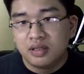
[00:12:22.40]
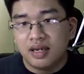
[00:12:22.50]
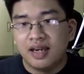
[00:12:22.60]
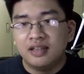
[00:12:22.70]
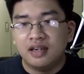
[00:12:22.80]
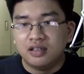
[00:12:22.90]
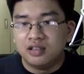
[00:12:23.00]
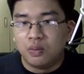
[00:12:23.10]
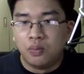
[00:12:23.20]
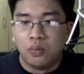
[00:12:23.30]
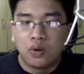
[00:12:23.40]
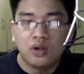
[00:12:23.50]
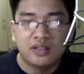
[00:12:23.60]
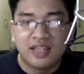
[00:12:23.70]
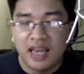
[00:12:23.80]
And the
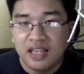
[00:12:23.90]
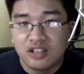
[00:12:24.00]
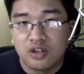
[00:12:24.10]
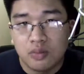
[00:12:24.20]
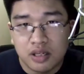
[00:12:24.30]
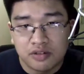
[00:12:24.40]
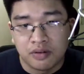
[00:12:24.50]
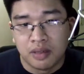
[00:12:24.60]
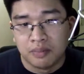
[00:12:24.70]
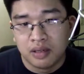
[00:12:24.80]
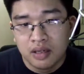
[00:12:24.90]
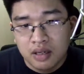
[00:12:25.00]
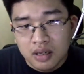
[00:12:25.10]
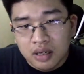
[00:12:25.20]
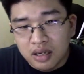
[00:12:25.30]
world gained so much from him.
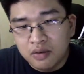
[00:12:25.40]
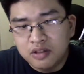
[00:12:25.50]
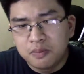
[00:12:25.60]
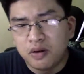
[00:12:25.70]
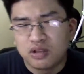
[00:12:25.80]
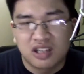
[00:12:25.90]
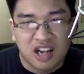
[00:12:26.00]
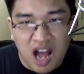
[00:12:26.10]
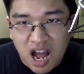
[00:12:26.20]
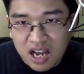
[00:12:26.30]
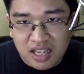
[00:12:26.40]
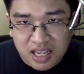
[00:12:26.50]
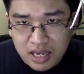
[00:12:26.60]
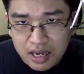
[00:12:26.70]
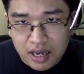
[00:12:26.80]
He was both
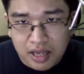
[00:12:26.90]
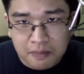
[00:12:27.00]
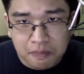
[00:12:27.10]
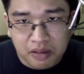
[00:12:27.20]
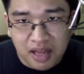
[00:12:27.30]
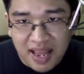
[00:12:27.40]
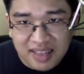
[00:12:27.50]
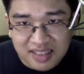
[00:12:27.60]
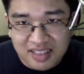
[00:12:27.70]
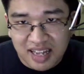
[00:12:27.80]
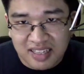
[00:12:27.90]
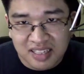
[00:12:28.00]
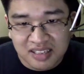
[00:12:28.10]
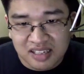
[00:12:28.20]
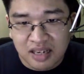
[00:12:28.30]
cocky and planted at the
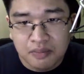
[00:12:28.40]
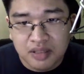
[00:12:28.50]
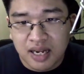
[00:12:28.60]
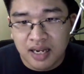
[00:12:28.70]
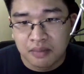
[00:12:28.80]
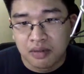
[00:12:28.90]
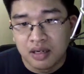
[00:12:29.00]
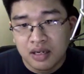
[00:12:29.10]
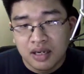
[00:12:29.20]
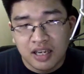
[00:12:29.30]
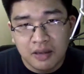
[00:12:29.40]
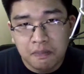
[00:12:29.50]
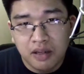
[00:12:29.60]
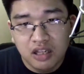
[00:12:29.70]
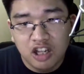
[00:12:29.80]
same time. He
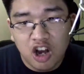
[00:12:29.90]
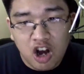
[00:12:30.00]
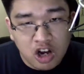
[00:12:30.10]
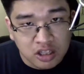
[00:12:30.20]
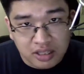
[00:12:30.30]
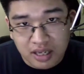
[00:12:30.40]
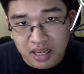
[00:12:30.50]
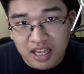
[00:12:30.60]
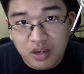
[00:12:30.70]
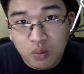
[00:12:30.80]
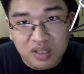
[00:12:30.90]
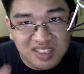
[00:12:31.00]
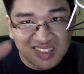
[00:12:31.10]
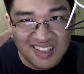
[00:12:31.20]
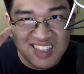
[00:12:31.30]
belonged. He
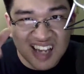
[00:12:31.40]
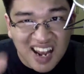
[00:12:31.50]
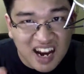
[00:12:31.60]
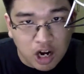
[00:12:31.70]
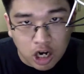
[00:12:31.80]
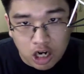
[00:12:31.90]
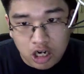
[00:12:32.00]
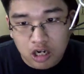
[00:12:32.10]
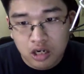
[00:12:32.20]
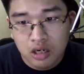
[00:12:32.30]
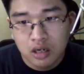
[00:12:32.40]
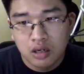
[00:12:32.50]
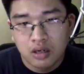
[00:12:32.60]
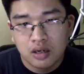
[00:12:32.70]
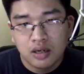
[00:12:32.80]
was there.
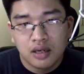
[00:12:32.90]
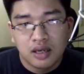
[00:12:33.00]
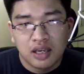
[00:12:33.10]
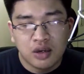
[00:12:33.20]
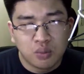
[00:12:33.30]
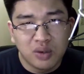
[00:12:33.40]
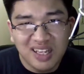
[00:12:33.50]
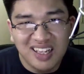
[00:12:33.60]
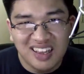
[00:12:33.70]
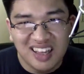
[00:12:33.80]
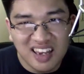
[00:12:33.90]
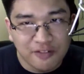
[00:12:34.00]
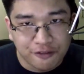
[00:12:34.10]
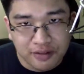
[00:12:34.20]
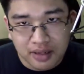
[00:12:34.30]
He really
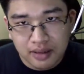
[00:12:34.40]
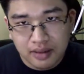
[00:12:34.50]
lived.